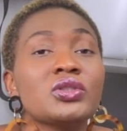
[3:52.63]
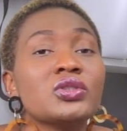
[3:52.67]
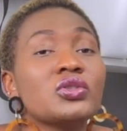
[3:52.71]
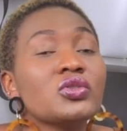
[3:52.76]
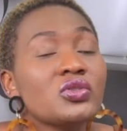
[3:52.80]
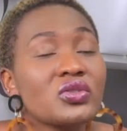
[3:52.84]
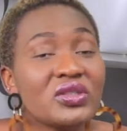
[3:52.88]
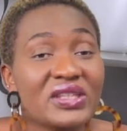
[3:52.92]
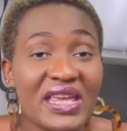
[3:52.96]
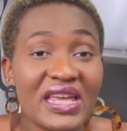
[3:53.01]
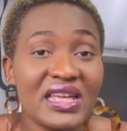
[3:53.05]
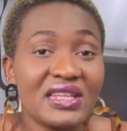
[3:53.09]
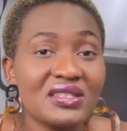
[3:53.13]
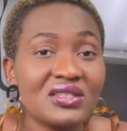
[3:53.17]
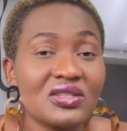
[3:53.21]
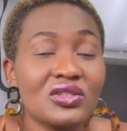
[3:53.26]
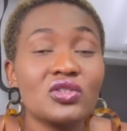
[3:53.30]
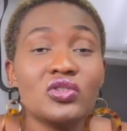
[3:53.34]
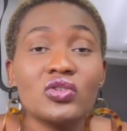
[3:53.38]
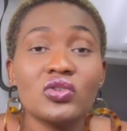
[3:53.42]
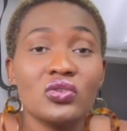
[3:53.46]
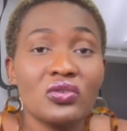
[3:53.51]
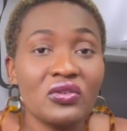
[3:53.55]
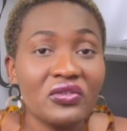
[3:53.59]
to get
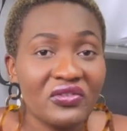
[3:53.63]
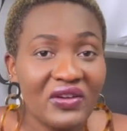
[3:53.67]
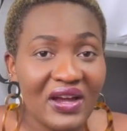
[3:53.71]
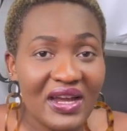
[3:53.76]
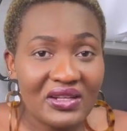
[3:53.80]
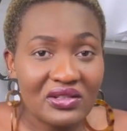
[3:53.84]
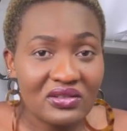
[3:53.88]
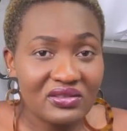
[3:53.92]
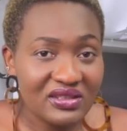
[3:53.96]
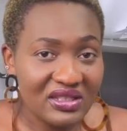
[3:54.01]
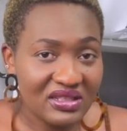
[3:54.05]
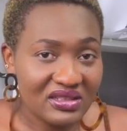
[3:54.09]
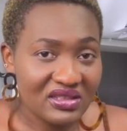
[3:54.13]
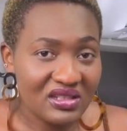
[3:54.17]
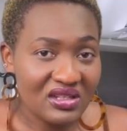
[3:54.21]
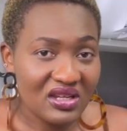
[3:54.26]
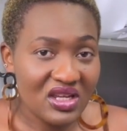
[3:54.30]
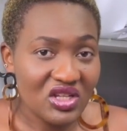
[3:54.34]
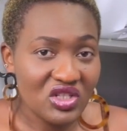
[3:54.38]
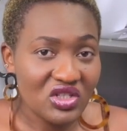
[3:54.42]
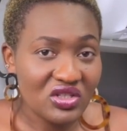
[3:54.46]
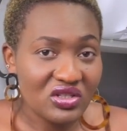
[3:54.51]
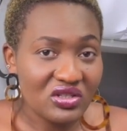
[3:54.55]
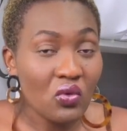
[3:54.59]
to your final
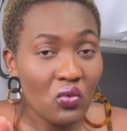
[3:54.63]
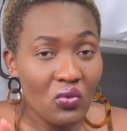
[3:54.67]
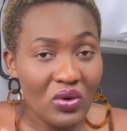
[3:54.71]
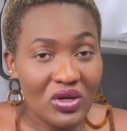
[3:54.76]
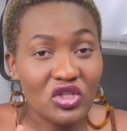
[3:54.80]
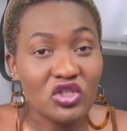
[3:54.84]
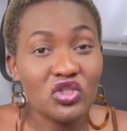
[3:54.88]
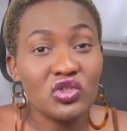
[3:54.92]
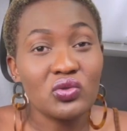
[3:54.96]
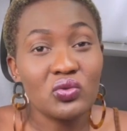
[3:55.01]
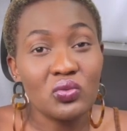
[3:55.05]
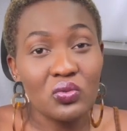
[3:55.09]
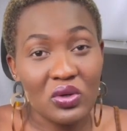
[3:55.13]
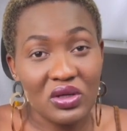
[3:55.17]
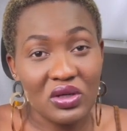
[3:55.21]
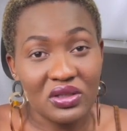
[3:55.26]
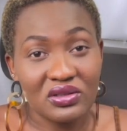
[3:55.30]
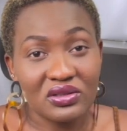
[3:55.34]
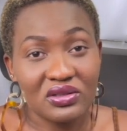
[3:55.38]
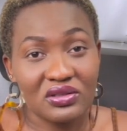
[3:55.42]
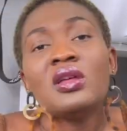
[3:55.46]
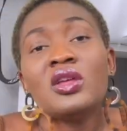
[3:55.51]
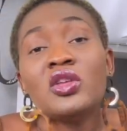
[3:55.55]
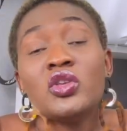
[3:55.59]
destination, what you want.